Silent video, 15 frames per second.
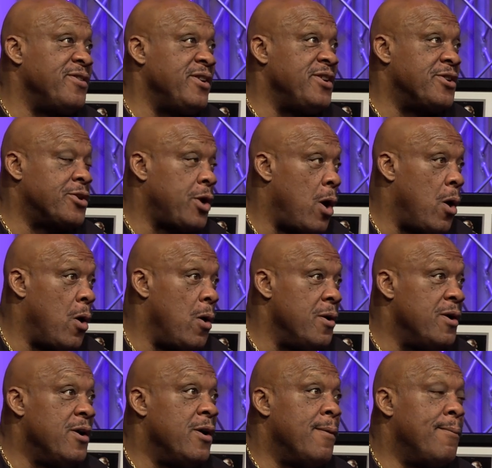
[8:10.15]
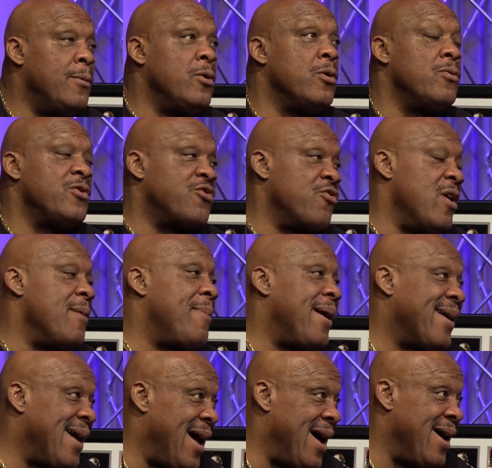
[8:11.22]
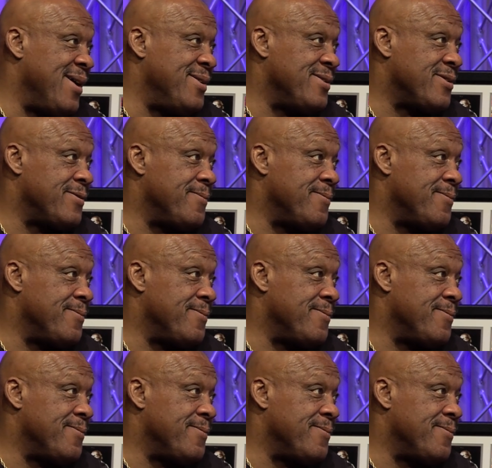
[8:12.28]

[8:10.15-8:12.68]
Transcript: she saw Moolah was trained by guys.